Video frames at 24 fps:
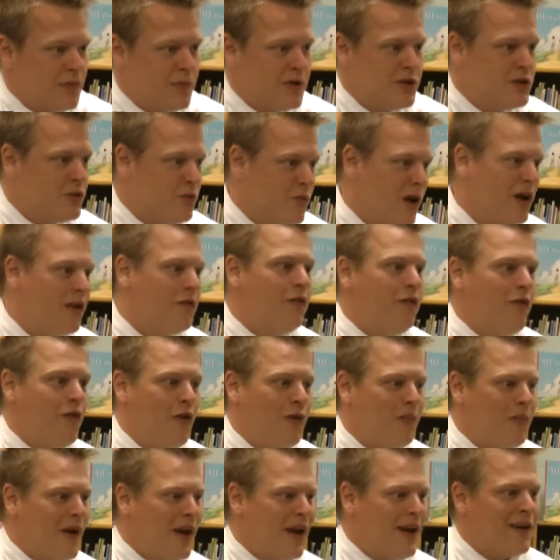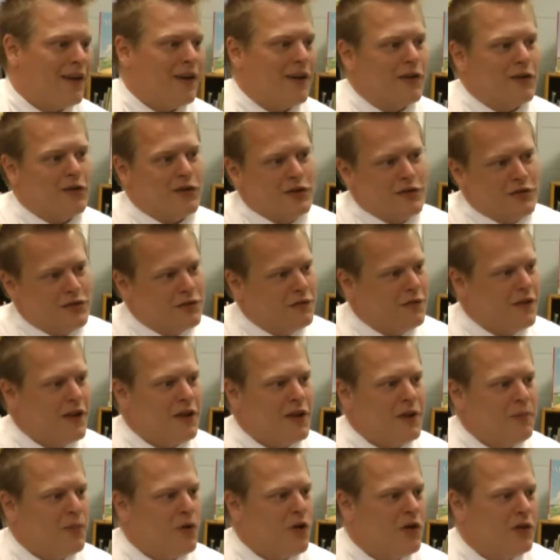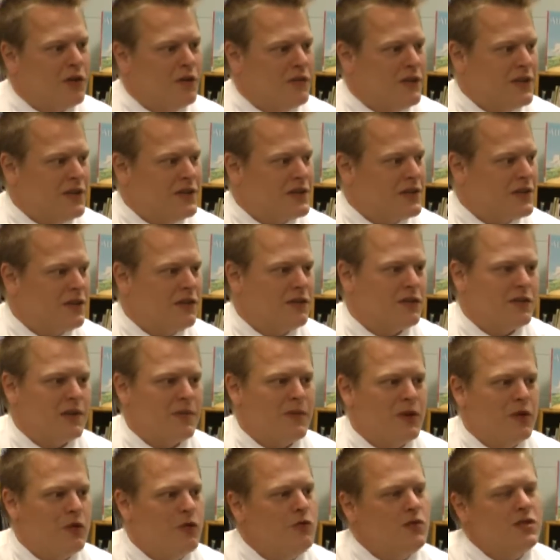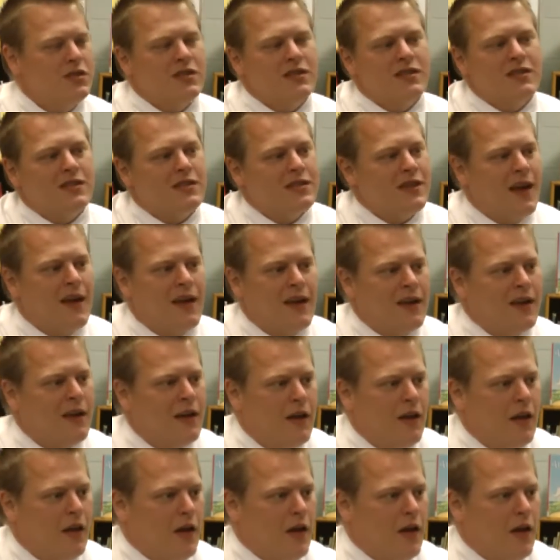but you want to fall back on, or you develop all of these skills. I mean, who's to say,